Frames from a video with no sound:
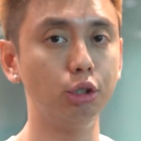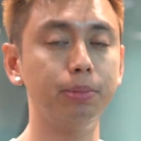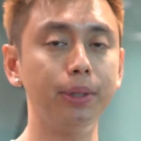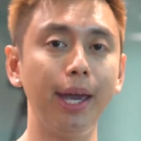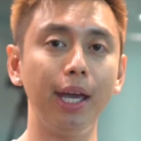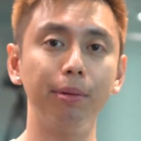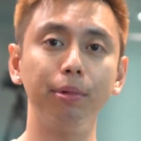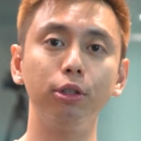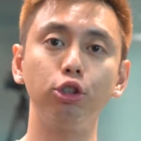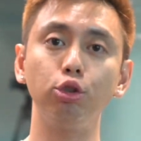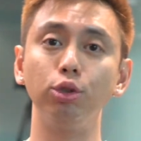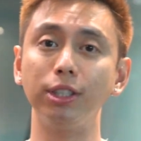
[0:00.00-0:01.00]
you'll be
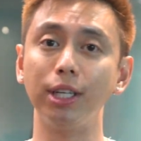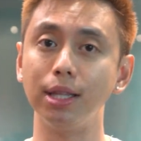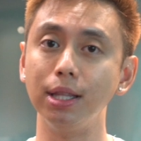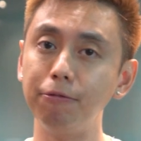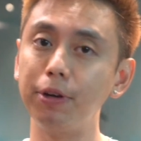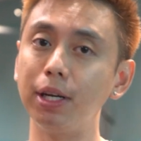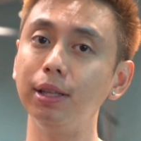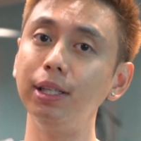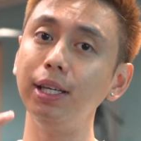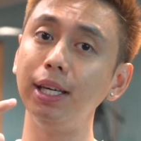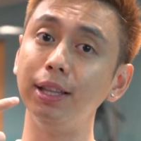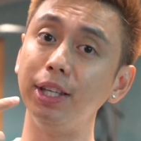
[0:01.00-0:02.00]
able to
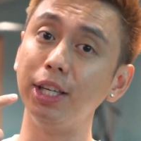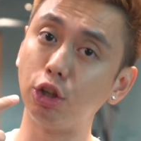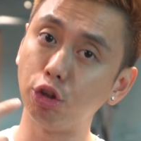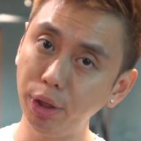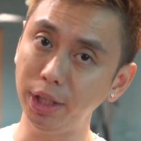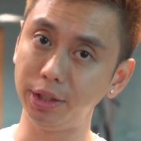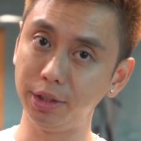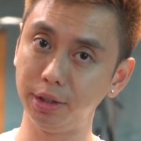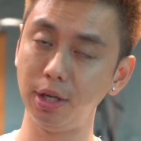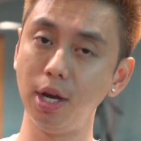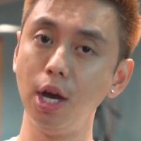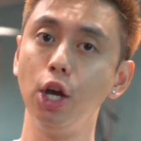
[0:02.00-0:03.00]
significantly
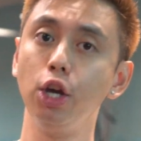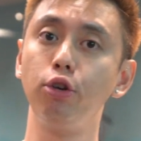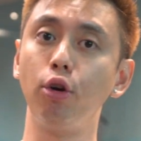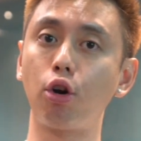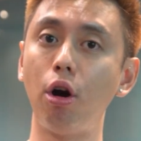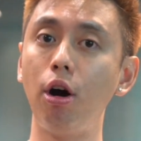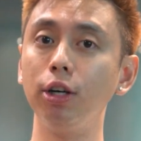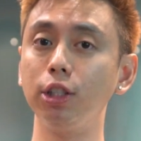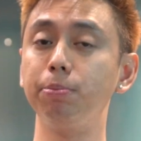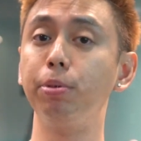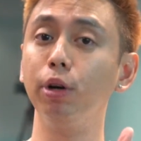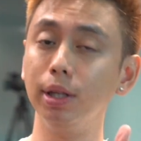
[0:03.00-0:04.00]
decrease your
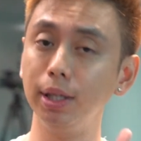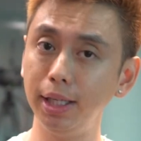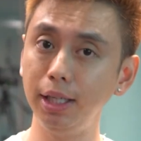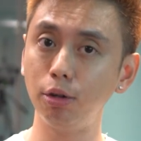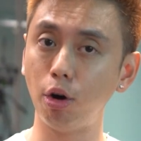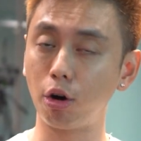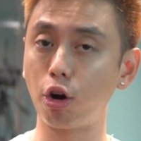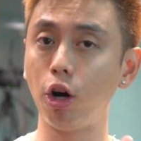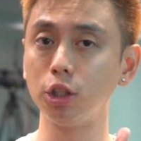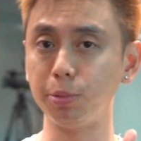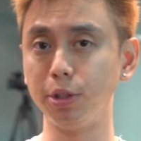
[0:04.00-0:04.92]
cost per lead or cost per